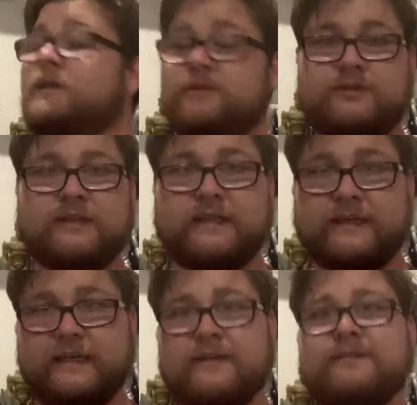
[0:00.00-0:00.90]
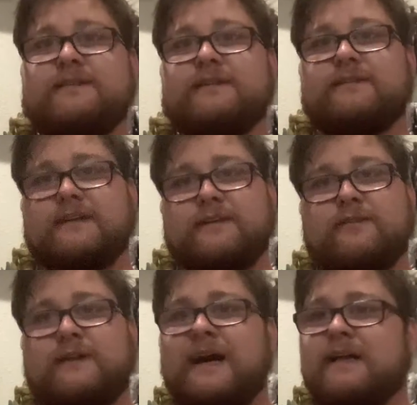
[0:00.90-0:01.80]
using the gifts and the things
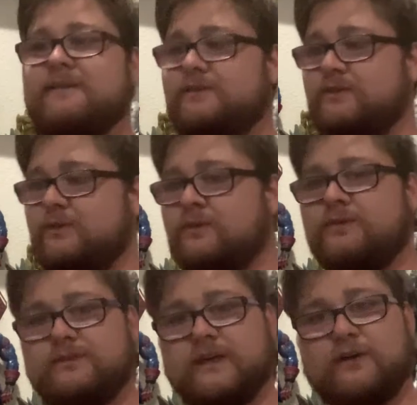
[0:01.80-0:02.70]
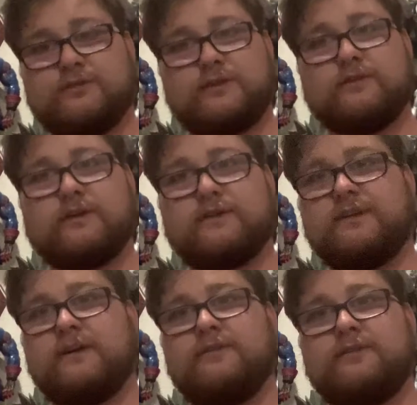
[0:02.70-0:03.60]
of God to self-serve
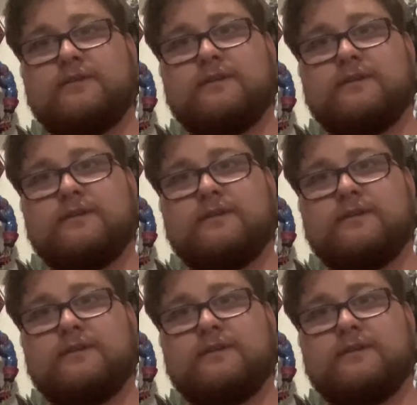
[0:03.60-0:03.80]
ourselves,